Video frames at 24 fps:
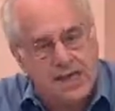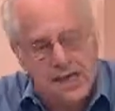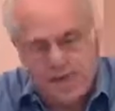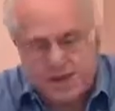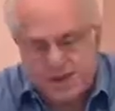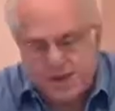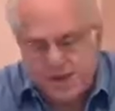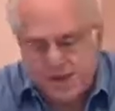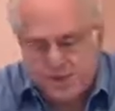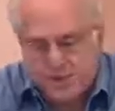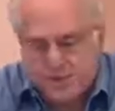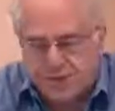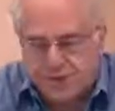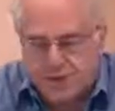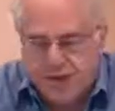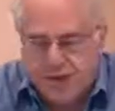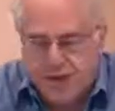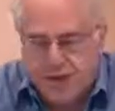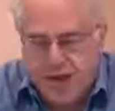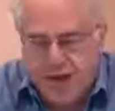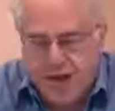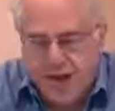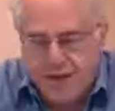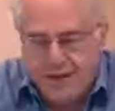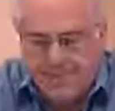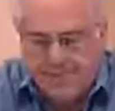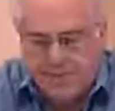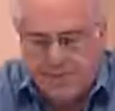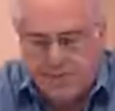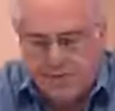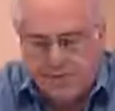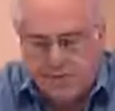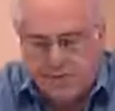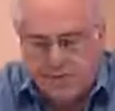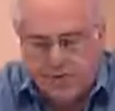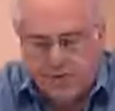yet subscribed
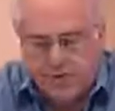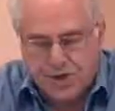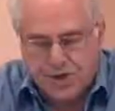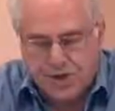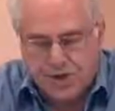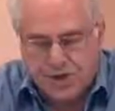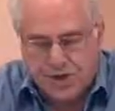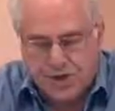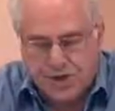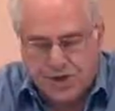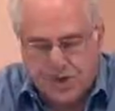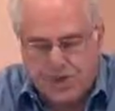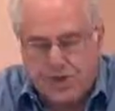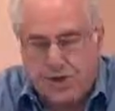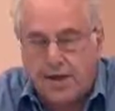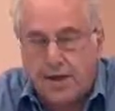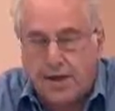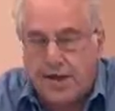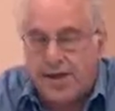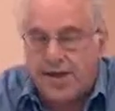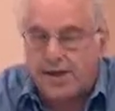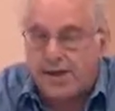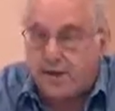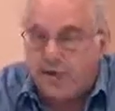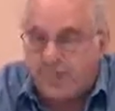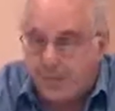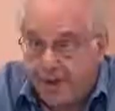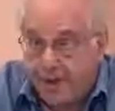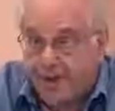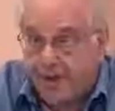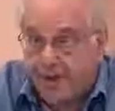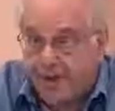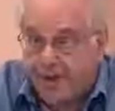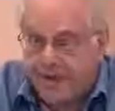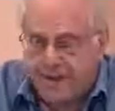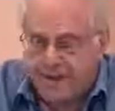to our channel, hit the
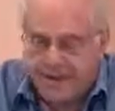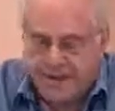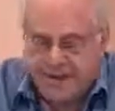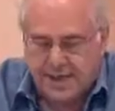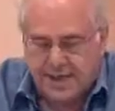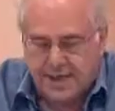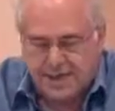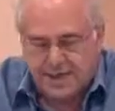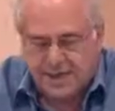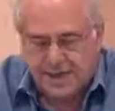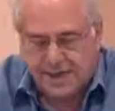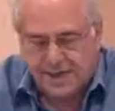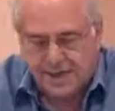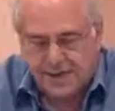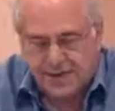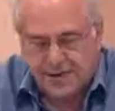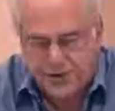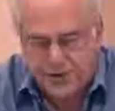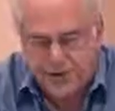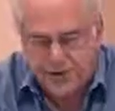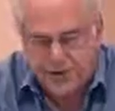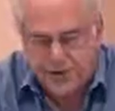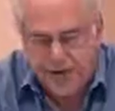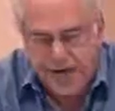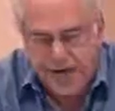button that tells you how to do